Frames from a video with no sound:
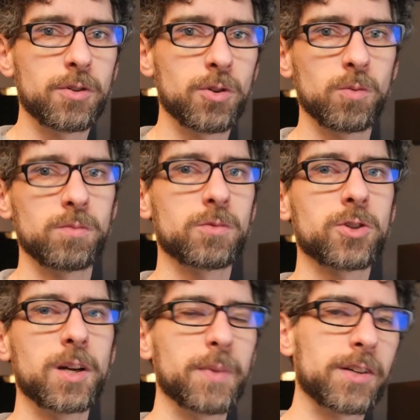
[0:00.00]
don't
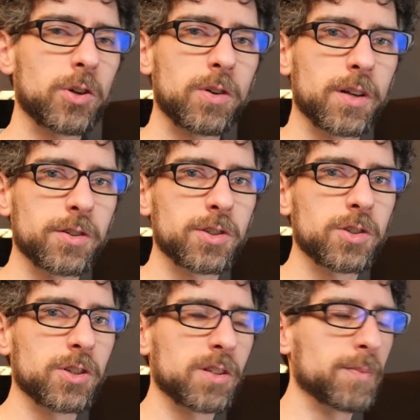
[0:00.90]
try to make Soda Dungeon,
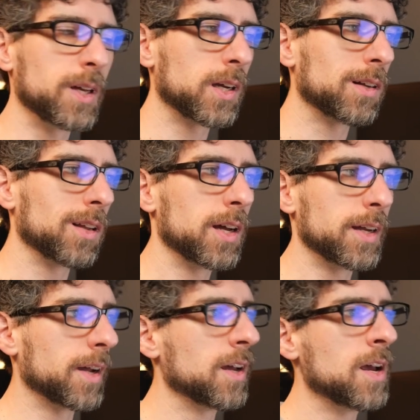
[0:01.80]
just make
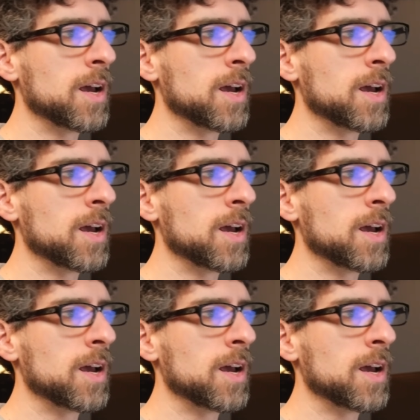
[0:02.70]
like